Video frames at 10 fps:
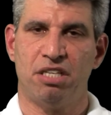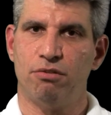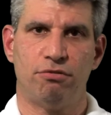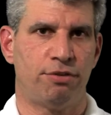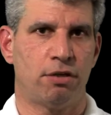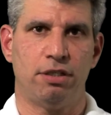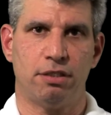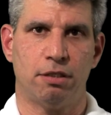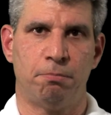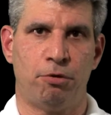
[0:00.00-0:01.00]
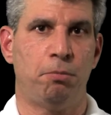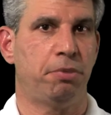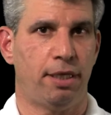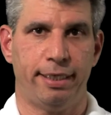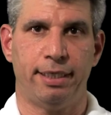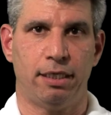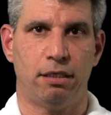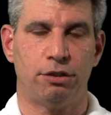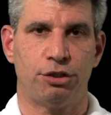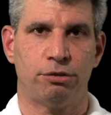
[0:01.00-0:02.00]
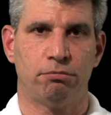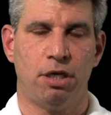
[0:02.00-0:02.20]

very simple, plain English.